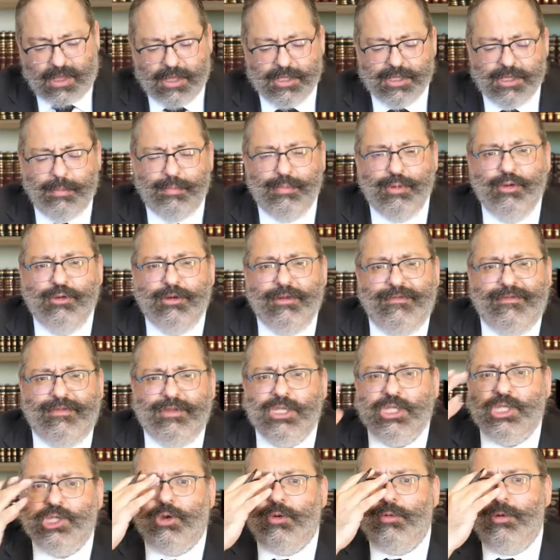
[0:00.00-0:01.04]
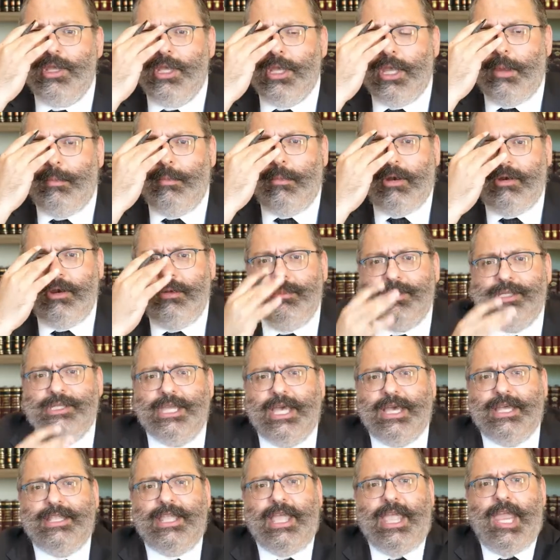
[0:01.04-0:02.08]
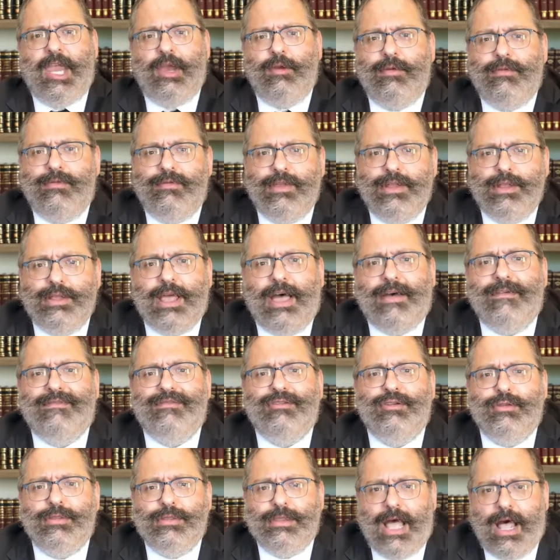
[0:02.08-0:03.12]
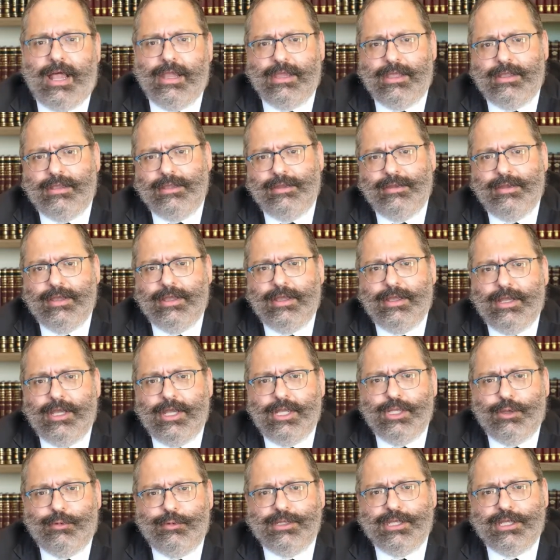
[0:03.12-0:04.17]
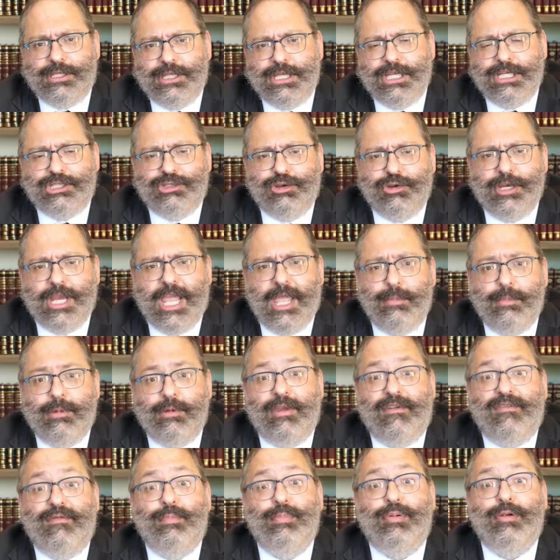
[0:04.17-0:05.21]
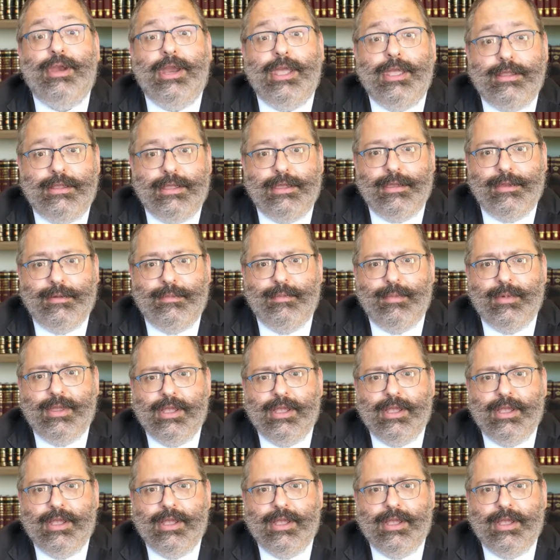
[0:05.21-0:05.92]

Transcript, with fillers: It's a beautiful story in Gemara Masechta Eruvin, Daf Non There was a teacher named Ref Preda.